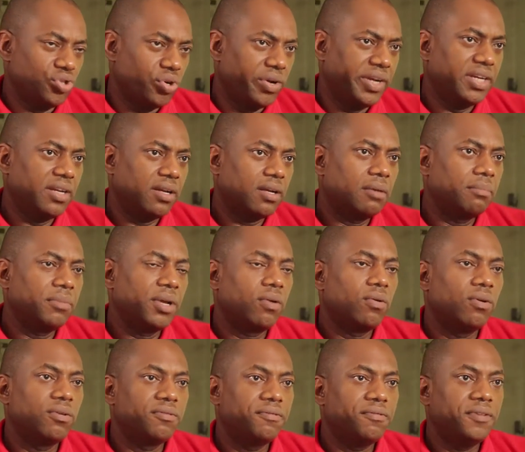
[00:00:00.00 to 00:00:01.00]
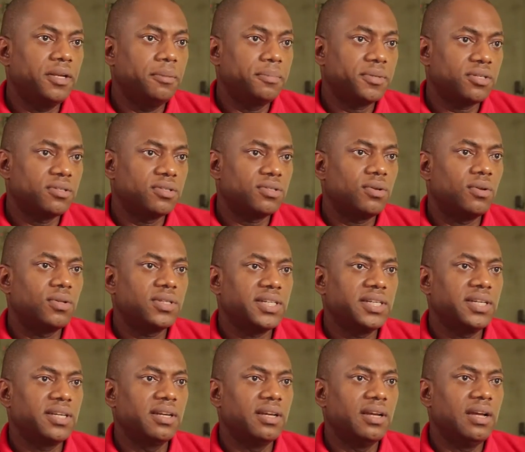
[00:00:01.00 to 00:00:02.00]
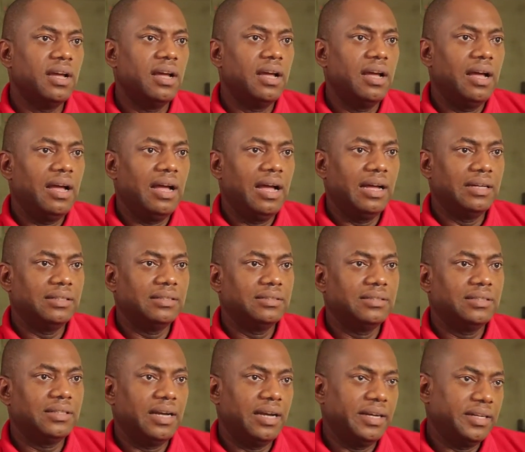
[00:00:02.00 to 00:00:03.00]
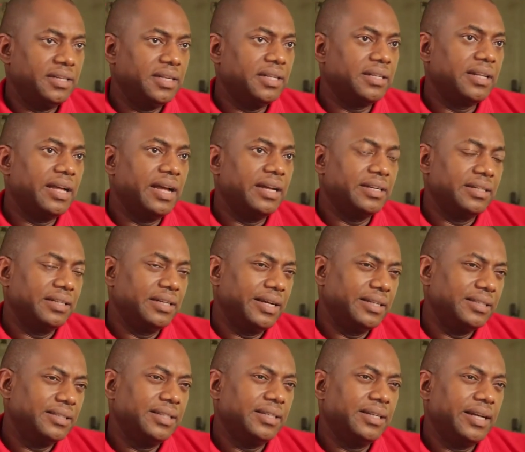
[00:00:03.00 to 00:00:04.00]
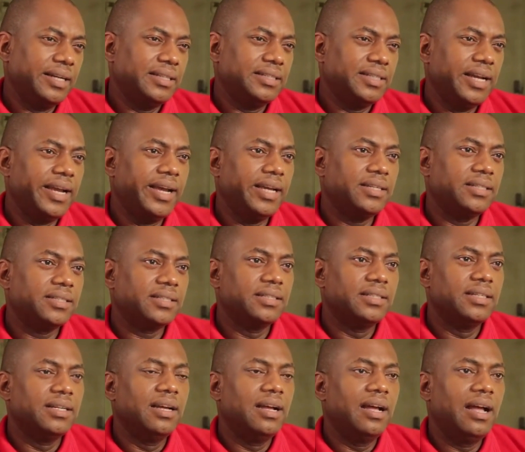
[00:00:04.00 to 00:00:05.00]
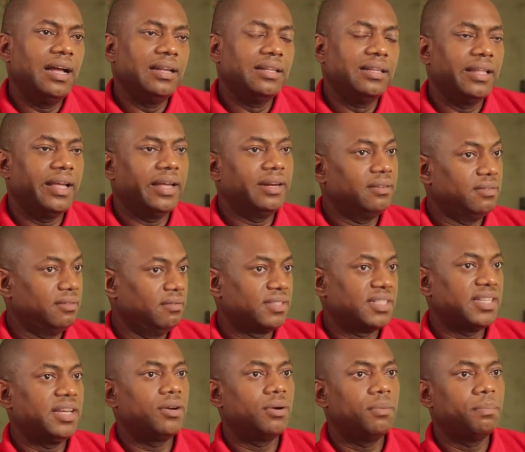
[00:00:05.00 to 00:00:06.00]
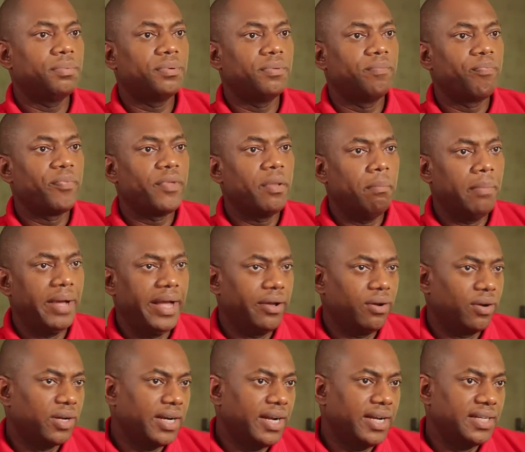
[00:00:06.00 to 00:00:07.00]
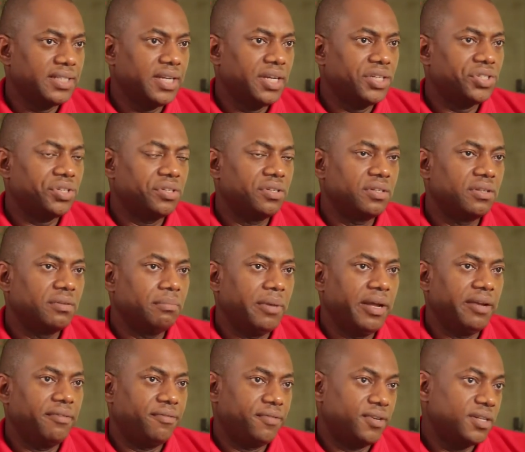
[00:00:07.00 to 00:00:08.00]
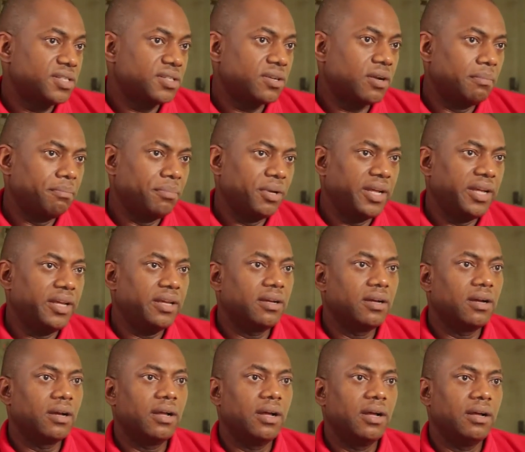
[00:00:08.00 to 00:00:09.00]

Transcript: joined a company called Phillips Consulting, and I did that in 1998. And then set up my organization, my first company,